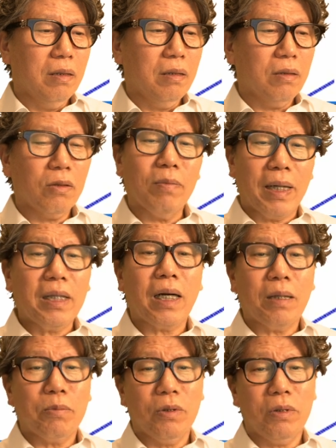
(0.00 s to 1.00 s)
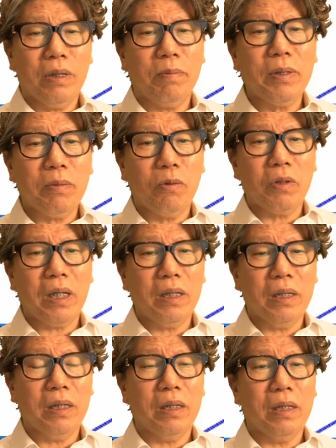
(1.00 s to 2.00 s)
It is regrettable to see from the
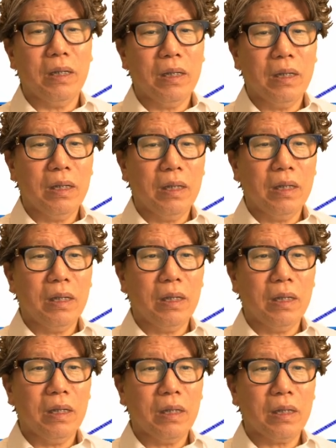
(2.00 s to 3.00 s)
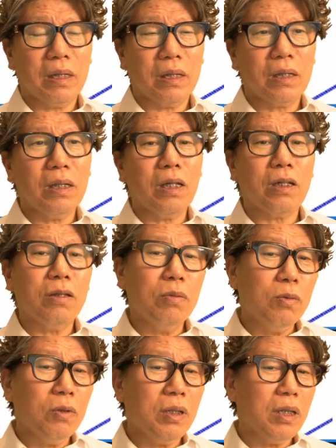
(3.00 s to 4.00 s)
side. However,
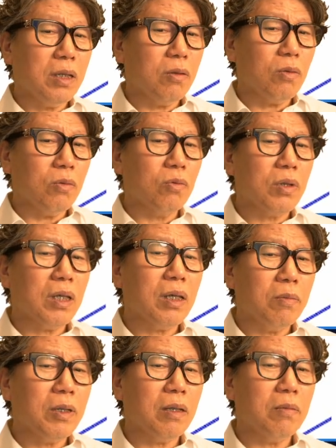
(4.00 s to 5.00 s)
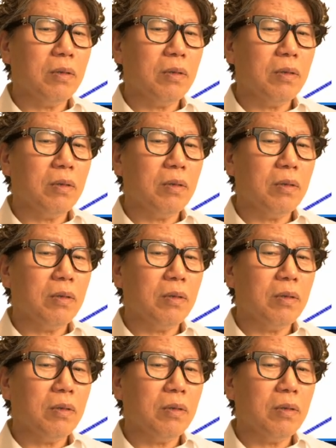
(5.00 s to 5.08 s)
what's funny about them is this.